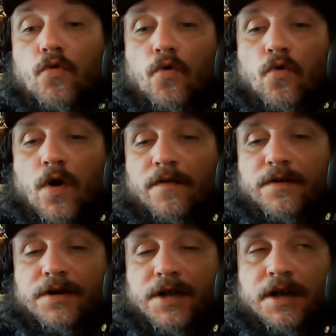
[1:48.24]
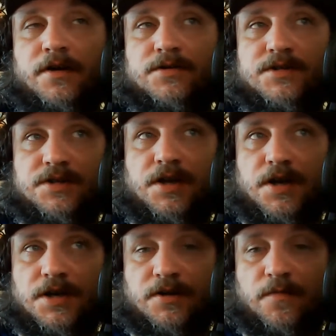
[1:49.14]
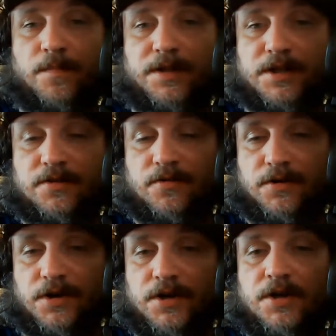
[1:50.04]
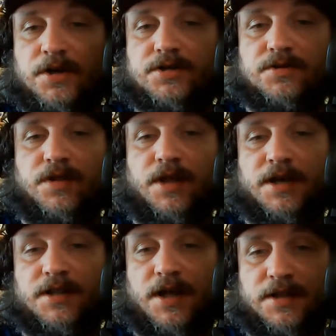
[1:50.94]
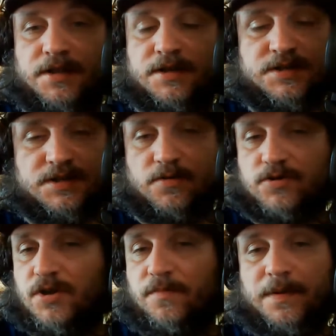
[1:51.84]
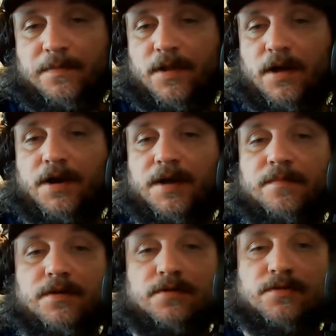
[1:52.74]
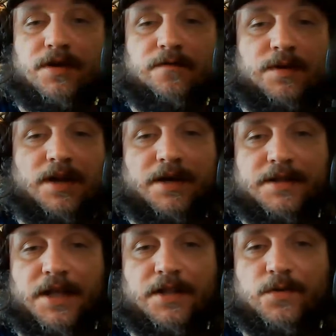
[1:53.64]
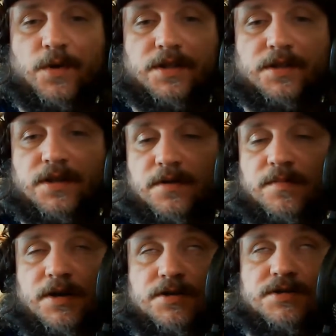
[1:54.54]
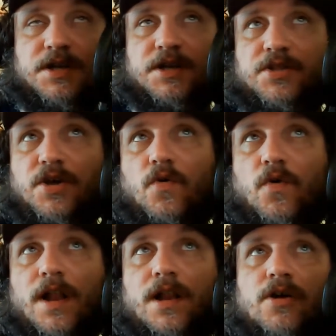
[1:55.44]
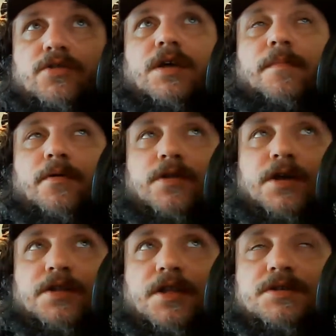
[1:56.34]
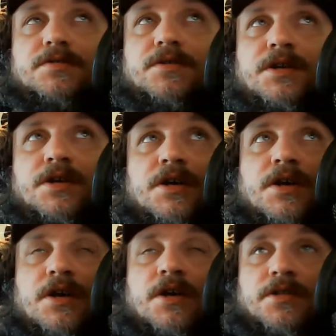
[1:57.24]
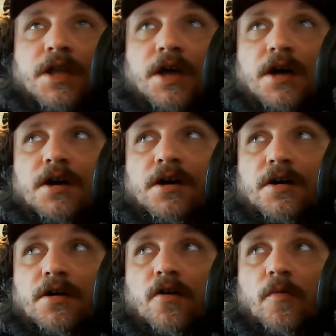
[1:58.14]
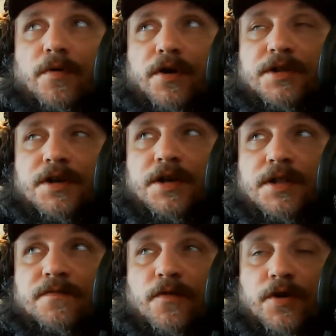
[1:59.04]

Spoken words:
whoever they consider a competitor. So they can add this. Some people are able to give me like 10, 20 because they know a lot about the industry. They are operating in for